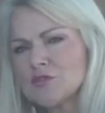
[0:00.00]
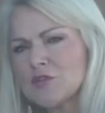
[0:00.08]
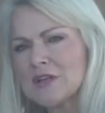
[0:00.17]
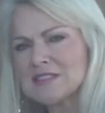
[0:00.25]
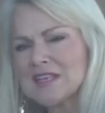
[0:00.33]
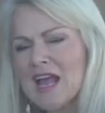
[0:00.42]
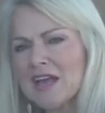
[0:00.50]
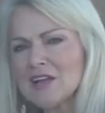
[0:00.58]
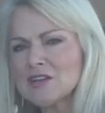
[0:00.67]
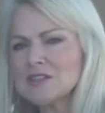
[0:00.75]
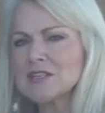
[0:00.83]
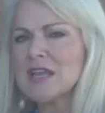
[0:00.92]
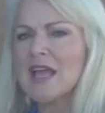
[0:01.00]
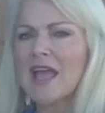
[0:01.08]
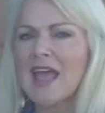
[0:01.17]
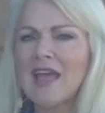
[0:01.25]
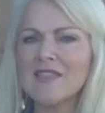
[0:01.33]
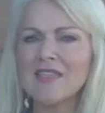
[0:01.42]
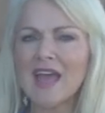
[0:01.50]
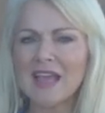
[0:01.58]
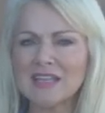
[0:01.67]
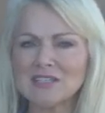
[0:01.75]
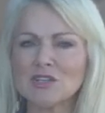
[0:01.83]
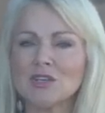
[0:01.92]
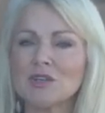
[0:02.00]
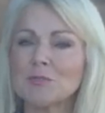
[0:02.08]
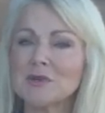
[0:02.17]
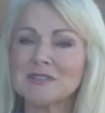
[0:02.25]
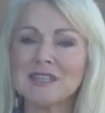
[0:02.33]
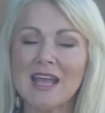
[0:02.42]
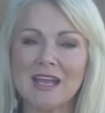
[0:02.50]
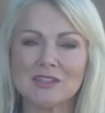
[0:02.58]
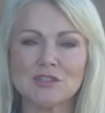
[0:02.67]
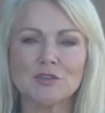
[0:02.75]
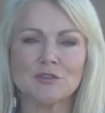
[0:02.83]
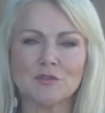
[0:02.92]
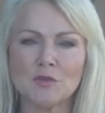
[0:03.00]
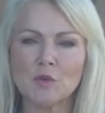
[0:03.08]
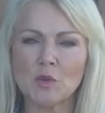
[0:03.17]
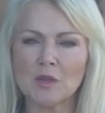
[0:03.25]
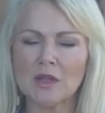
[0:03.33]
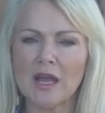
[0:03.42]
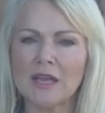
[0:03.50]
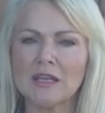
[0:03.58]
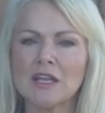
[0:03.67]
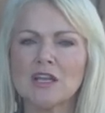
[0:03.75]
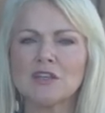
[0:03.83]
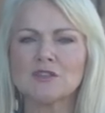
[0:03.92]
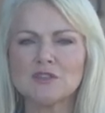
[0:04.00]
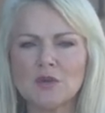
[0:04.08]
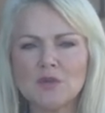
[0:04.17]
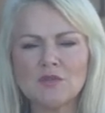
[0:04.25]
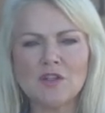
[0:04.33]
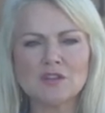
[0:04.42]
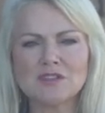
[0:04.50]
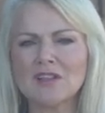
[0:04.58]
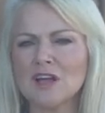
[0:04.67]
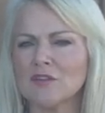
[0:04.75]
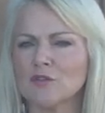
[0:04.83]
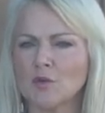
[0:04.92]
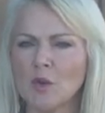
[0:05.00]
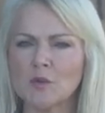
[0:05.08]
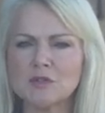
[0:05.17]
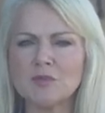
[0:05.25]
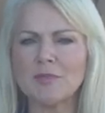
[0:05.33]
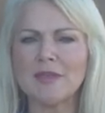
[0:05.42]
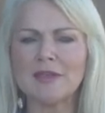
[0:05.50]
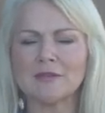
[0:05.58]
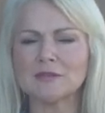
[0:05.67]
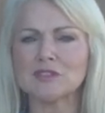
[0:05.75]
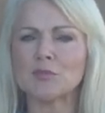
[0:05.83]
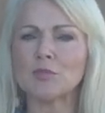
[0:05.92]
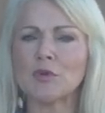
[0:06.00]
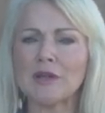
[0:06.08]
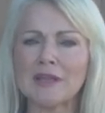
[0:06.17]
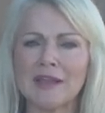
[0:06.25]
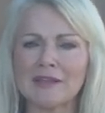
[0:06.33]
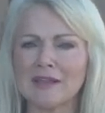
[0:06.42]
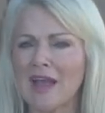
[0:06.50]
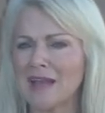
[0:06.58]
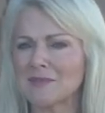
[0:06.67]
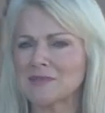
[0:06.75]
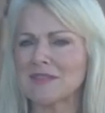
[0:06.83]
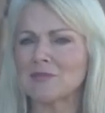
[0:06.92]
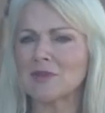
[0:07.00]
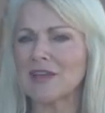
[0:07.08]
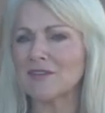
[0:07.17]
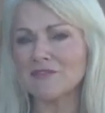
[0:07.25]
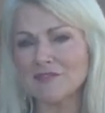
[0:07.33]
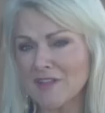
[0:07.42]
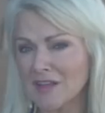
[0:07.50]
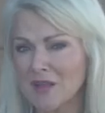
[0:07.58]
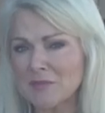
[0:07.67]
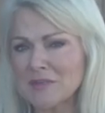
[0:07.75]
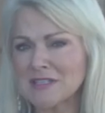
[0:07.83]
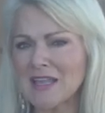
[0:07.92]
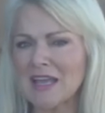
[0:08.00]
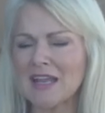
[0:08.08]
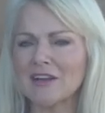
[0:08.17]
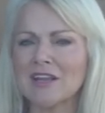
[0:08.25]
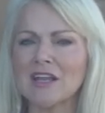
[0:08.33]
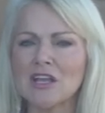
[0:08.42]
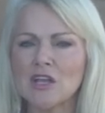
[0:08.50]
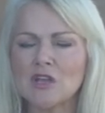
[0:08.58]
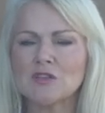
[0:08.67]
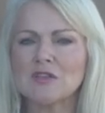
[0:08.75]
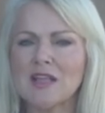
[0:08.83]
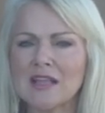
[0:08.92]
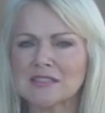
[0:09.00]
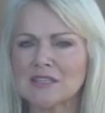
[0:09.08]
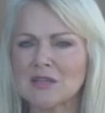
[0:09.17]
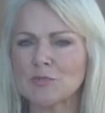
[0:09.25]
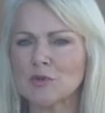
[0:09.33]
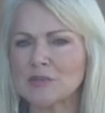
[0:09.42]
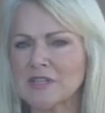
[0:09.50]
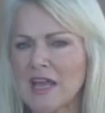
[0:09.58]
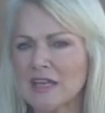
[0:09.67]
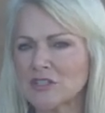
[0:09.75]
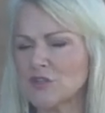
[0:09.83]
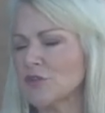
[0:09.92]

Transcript: front tires, and that is going to protect your fuel line. So there's a lot of road debris, debris and items that will get flung up into that area, so that's going to protect